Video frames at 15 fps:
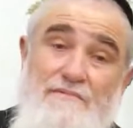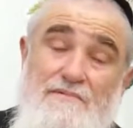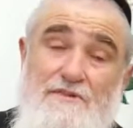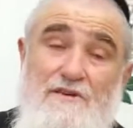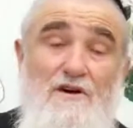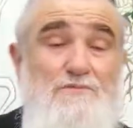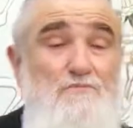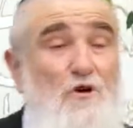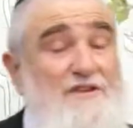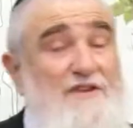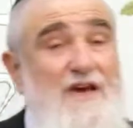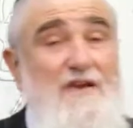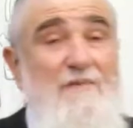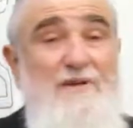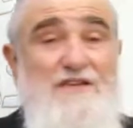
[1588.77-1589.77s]
So it's brought
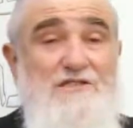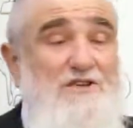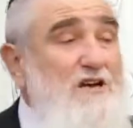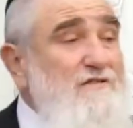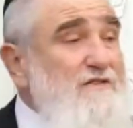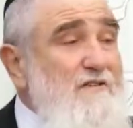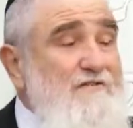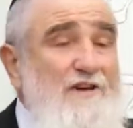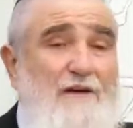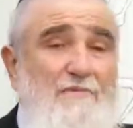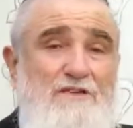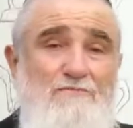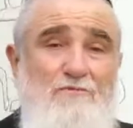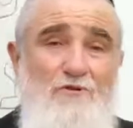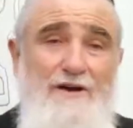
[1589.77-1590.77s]
down. The Beis Yosef
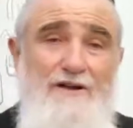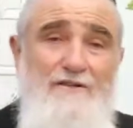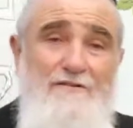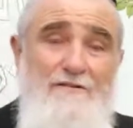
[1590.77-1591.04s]
famous point.